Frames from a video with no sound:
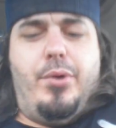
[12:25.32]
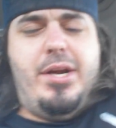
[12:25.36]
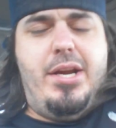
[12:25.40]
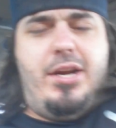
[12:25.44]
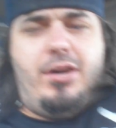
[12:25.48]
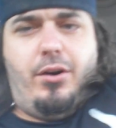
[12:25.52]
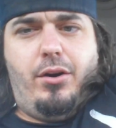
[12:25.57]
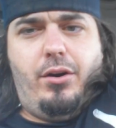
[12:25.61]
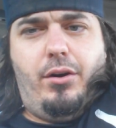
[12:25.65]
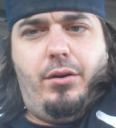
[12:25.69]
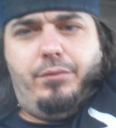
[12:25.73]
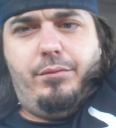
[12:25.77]
we
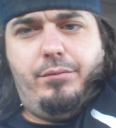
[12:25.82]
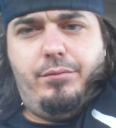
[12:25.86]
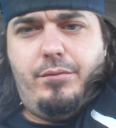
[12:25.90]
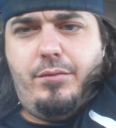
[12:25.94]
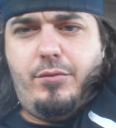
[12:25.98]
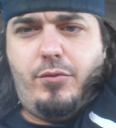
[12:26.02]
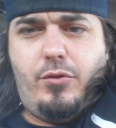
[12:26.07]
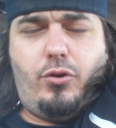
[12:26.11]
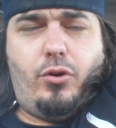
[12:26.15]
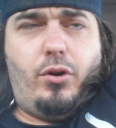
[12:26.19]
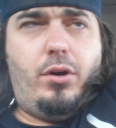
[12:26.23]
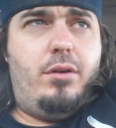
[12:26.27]
are
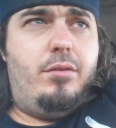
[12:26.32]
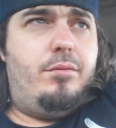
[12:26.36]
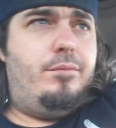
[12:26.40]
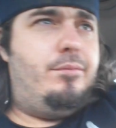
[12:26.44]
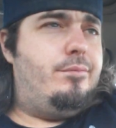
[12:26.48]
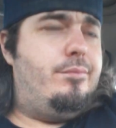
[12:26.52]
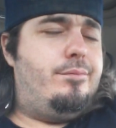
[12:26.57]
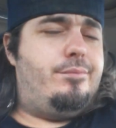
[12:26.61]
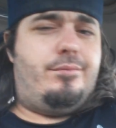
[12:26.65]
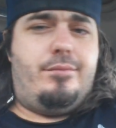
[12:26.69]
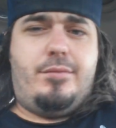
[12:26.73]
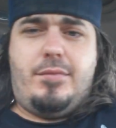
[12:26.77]
cr
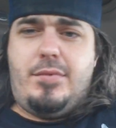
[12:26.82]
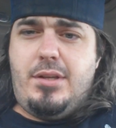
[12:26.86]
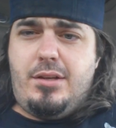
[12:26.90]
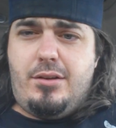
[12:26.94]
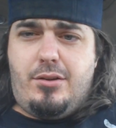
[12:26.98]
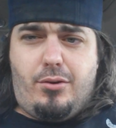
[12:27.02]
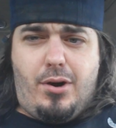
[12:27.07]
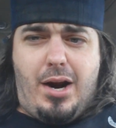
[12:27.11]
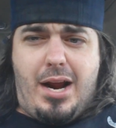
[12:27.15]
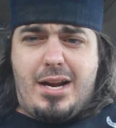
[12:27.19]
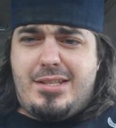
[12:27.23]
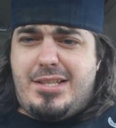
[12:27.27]

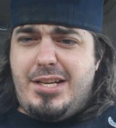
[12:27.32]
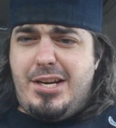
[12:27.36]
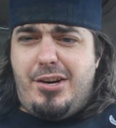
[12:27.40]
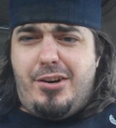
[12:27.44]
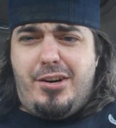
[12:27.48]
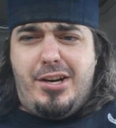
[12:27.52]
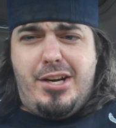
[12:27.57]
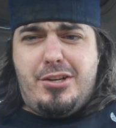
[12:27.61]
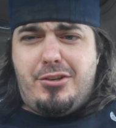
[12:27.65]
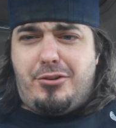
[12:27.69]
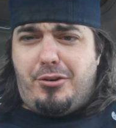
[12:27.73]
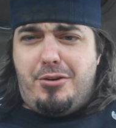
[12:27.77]

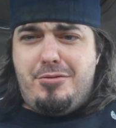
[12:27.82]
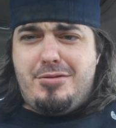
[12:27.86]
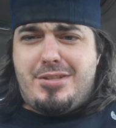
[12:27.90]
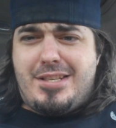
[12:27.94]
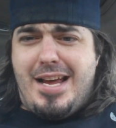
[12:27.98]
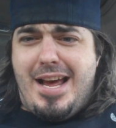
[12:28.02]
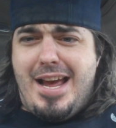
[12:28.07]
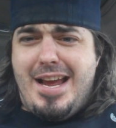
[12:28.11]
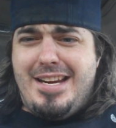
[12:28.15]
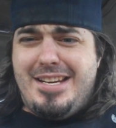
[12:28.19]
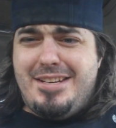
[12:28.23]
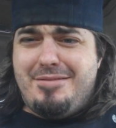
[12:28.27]
Criterion
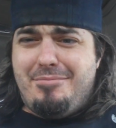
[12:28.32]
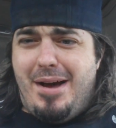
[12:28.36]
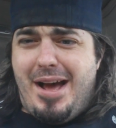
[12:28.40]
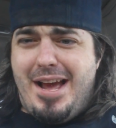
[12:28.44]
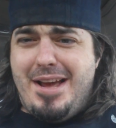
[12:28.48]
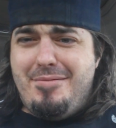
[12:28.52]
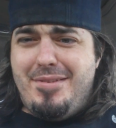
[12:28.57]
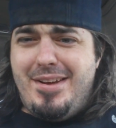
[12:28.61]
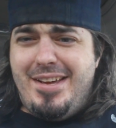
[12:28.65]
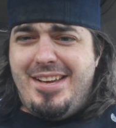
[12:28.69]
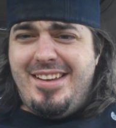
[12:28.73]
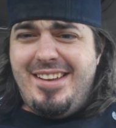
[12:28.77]
Crusading,
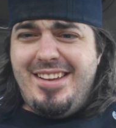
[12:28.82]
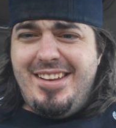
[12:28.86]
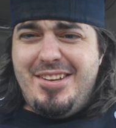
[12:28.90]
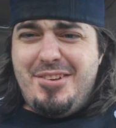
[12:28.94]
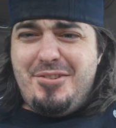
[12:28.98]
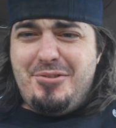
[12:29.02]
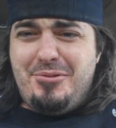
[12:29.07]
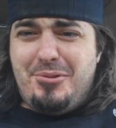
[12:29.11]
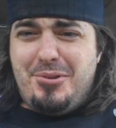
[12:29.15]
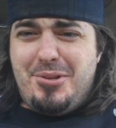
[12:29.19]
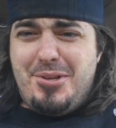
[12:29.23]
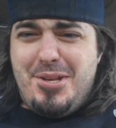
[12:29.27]
baby.
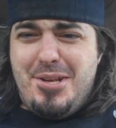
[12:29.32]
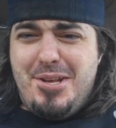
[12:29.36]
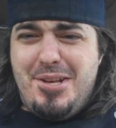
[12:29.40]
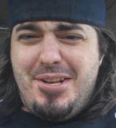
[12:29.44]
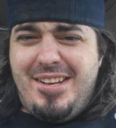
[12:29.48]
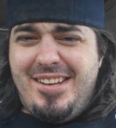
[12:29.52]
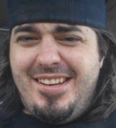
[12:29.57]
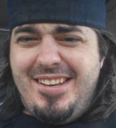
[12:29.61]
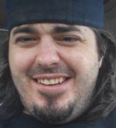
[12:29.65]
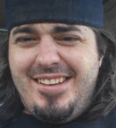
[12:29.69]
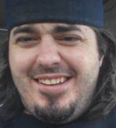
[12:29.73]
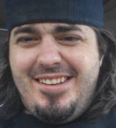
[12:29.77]
Woo!
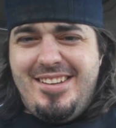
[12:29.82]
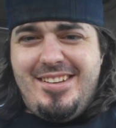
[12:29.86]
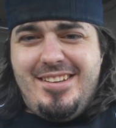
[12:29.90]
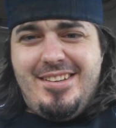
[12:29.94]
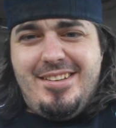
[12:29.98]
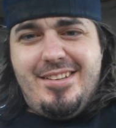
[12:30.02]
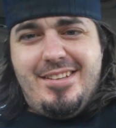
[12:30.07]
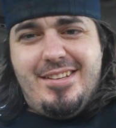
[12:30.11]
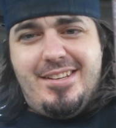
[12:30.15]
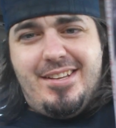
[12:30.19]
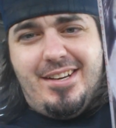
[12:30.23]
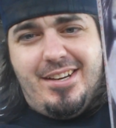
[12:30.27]

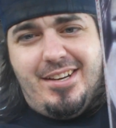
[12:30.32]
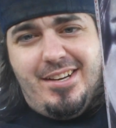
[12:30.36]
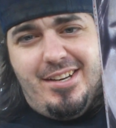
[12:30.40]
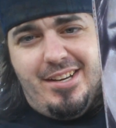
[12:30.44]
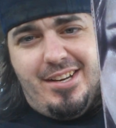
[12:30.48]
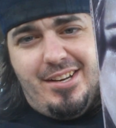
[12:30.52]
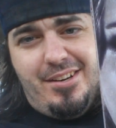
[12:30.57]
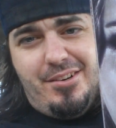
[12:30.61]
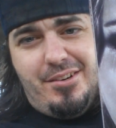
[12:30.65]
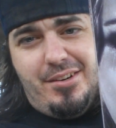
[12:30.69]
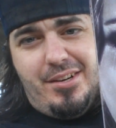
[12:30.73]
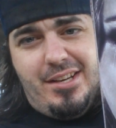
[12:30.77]
There you
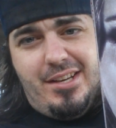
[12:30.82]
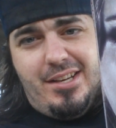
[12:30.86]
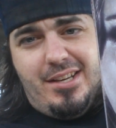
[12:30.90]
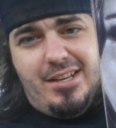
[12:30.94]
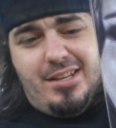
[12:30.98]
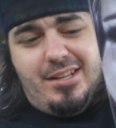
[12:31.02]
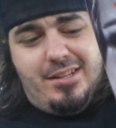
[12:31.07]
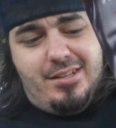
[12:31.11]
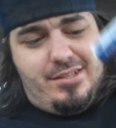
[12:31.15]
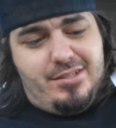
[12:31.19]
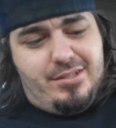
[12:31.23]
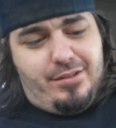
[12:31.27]
go
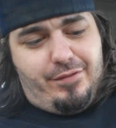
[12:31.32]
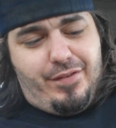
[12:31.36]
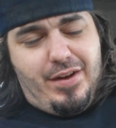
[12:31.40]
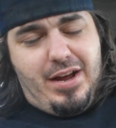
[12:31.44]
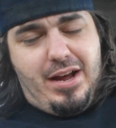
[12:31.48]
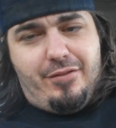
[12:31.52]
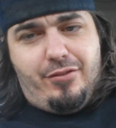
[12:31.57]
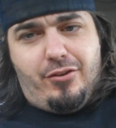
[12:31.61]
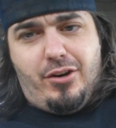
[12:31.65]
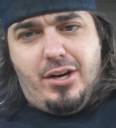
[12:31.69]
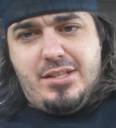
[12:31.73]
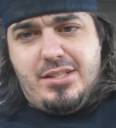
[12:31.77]
again. There's the
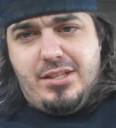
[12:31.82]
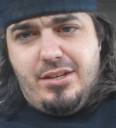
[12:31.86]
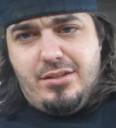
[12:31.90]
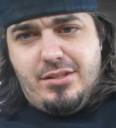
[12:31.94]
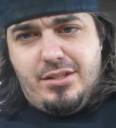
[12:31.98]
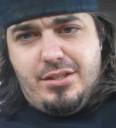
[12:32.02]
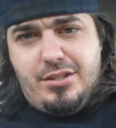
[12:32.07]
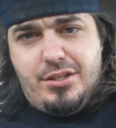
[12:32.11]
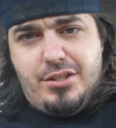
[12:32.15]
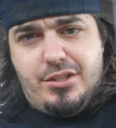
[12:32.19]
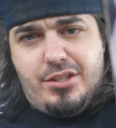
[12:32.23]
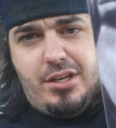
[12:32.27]
five criterions
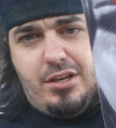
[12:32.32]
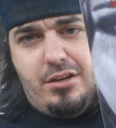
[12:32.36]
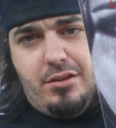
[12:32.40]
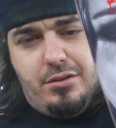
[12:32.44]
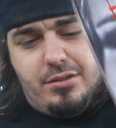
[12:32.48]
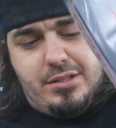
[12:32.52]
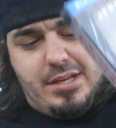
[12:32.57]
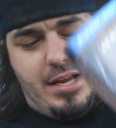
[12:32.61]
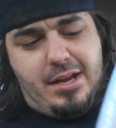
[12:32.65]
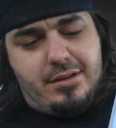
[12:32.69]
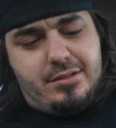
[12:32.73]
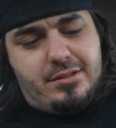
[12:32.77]
I just showed.
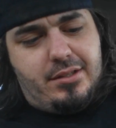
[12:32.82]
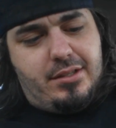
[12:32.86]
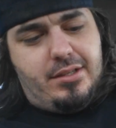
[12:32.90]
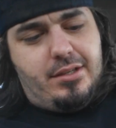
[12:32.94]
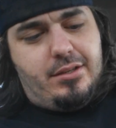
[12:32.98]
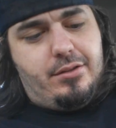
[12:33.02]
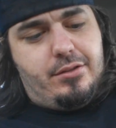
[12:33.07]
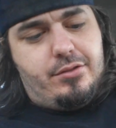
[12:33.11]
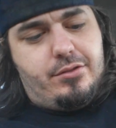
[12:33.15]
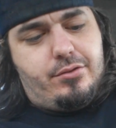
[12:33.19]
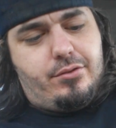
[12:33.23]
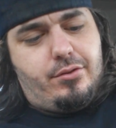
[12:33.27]
There's House at the End
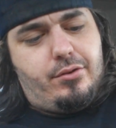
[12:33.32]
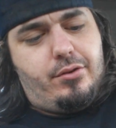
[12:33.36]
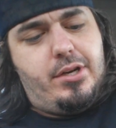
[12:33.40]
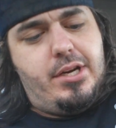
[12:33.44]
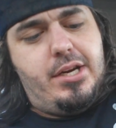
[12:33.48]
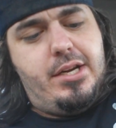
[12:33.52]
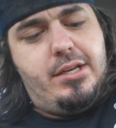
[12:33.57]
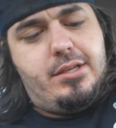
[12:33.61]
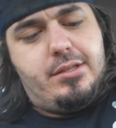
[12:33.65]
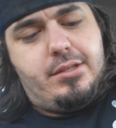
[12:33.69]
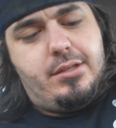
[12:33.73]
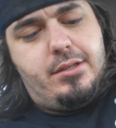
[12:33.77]
of the
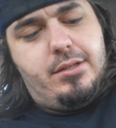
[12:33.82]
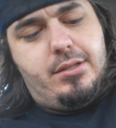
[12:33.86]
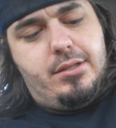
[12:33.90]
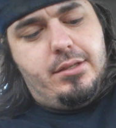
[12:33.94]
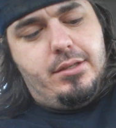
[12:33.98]
Street,